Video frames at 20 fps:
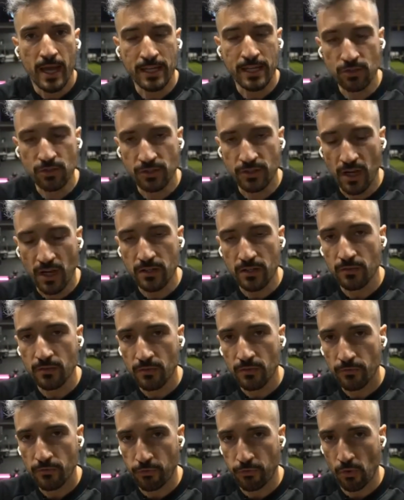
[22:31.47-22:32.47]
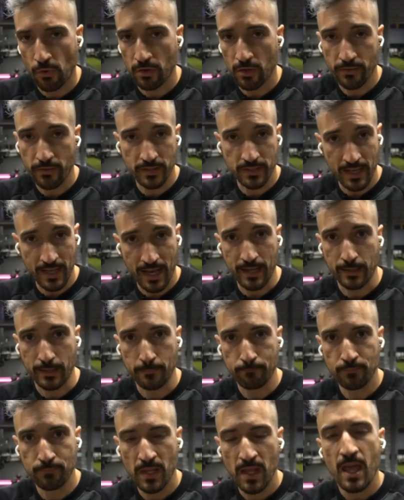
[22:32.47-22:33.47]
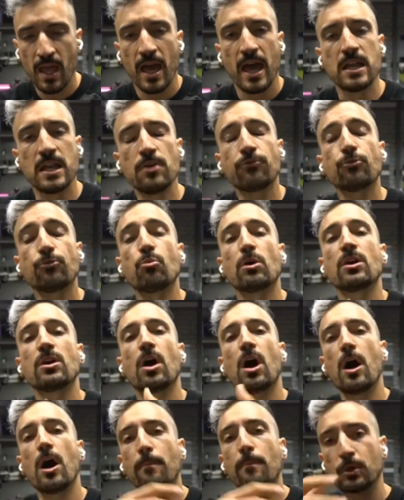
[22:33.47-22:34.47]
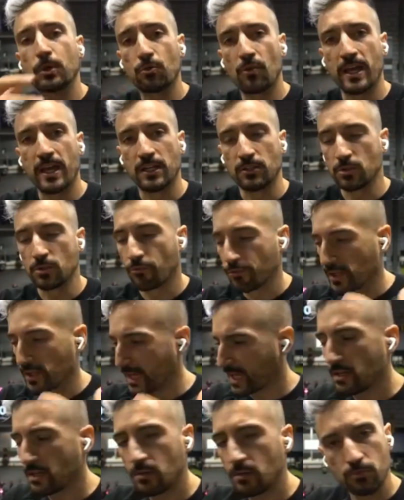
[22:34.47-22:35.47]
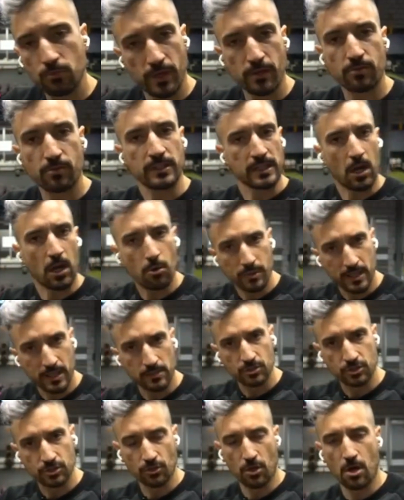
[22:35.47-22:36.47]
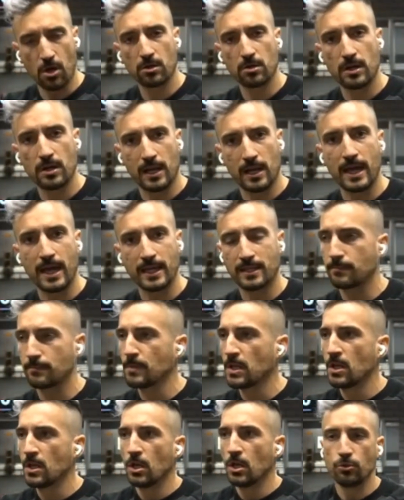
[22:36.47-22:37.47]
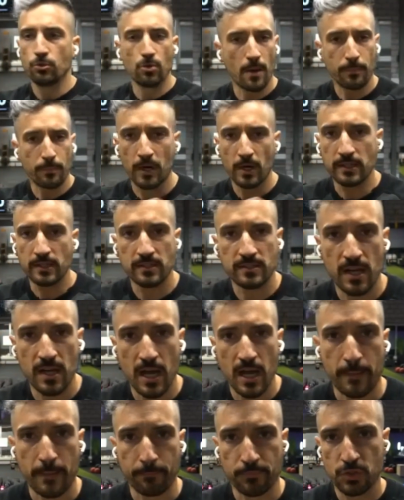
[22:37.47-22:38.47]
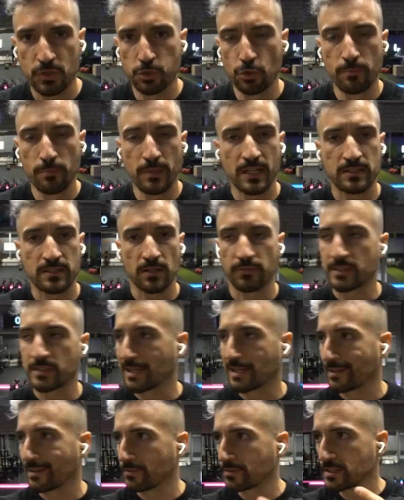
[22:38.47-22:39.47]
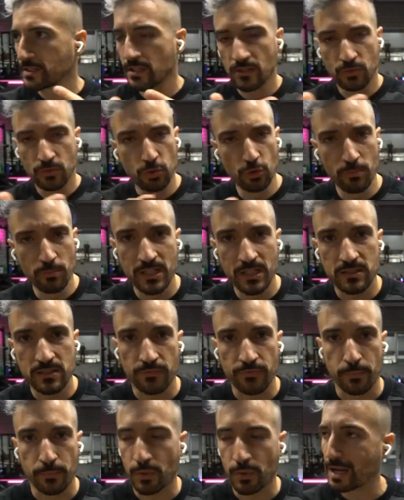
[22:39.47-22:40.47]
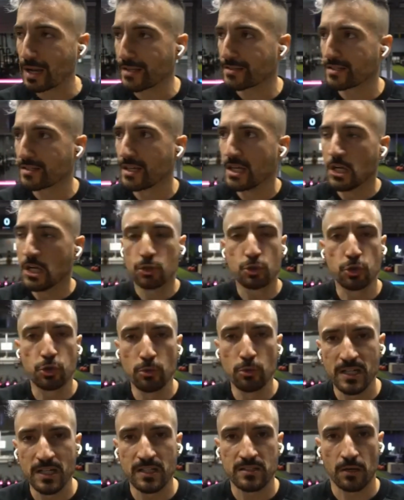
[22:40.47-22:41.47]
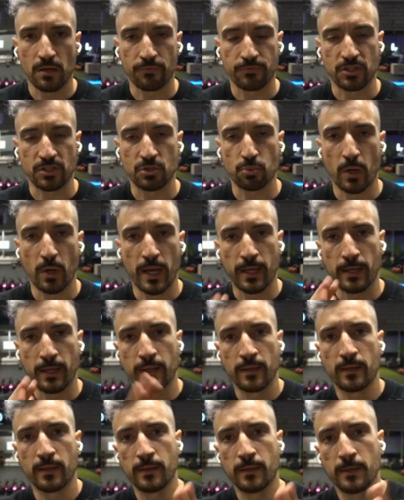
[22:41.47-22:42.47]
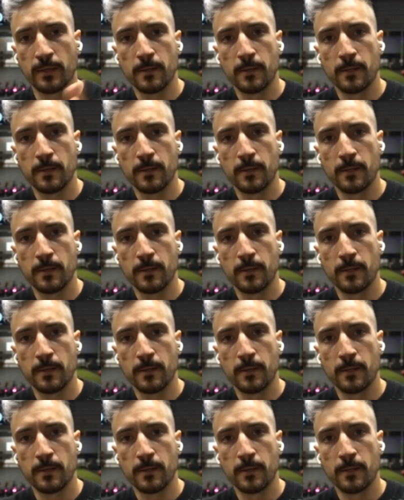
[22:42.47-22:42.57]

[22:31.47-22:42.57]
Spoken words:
and you're done for the day. And if you want to upgrade it, you feel like, hey, Gregory, now I'm getting stronger, I like it, you upgrade the time. 2 minutes of deadlifts, 2 minutes of the press, 2 minutes of the swing,